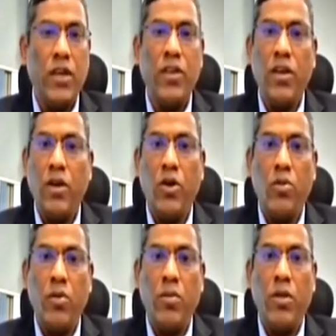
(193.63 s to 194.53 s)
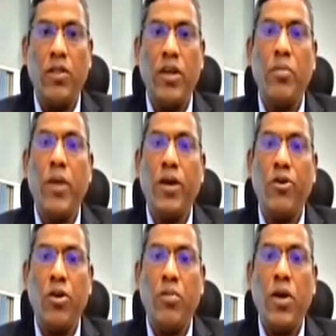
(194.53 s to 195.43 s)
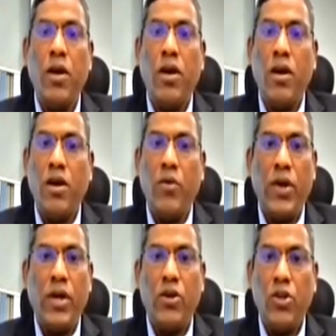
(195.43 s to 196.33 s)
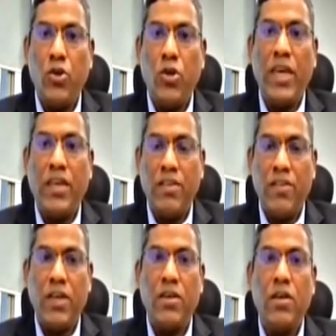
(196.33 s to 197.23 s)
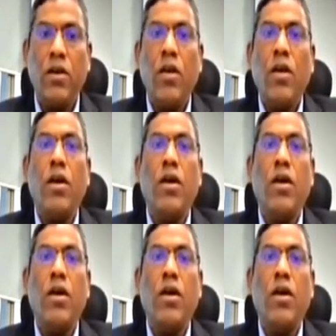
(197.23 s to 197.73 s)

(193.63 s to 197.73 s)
I think, in that backdrop, we continue to like the sector.